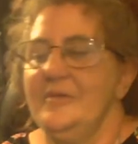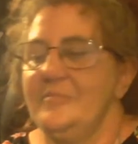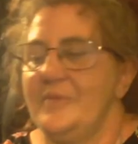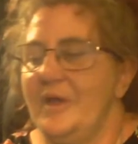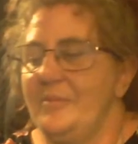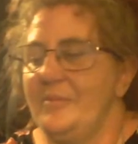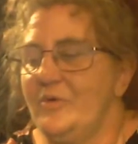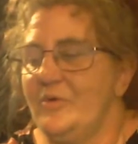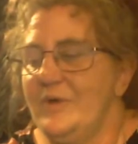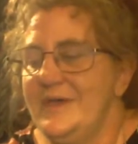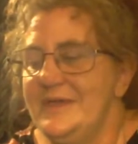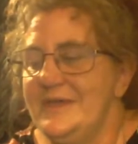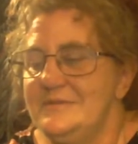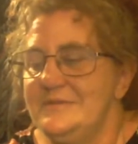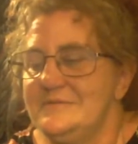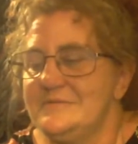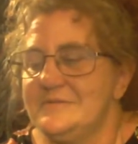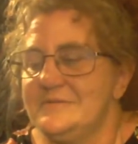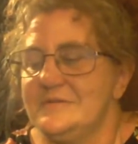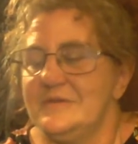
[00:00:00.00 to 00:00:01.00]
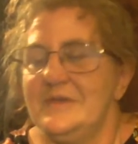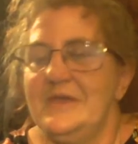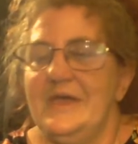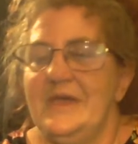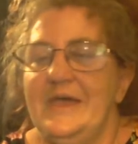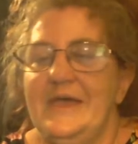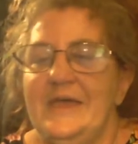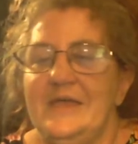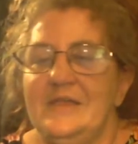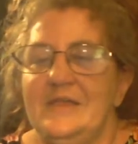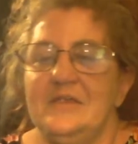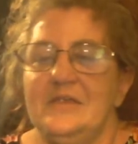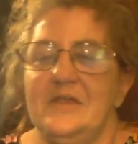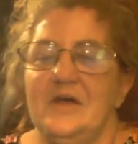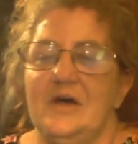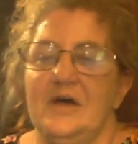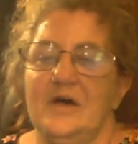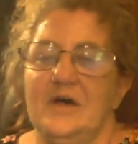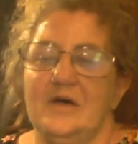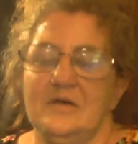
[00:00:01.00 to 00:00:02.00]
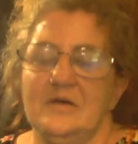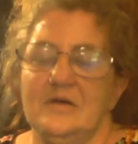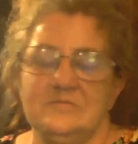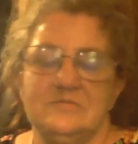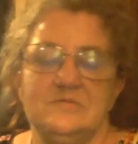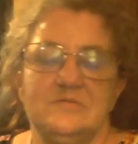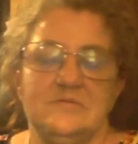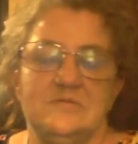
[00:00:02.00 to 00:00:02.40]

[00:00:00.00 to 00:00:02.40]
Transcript: but I'm going to go ahead and